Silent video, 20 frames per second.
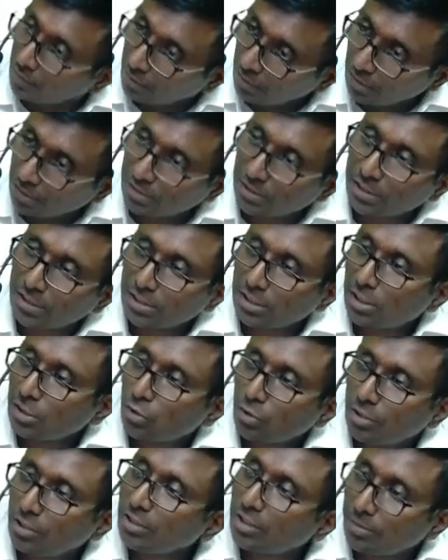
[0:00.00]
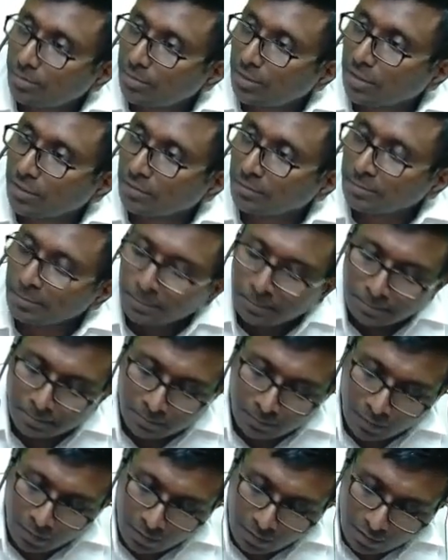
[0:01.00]
Yes, that is also income.
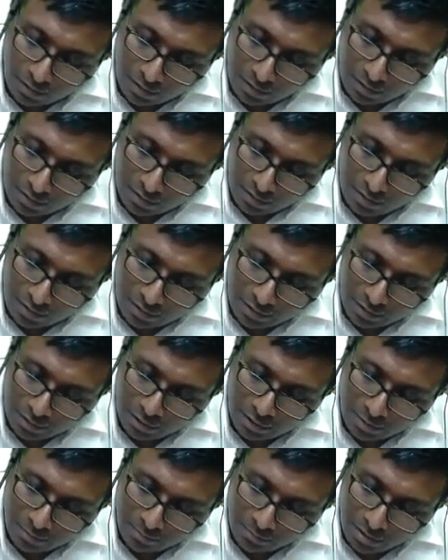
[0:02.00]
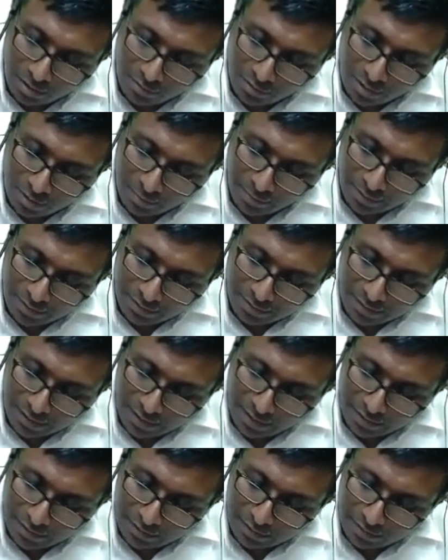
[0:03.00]
Correct na? Income, government
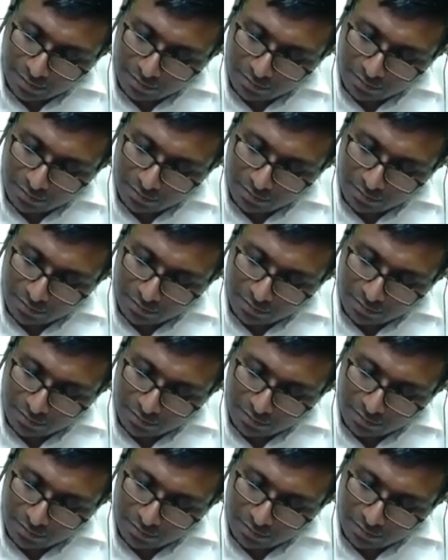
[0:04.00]
grant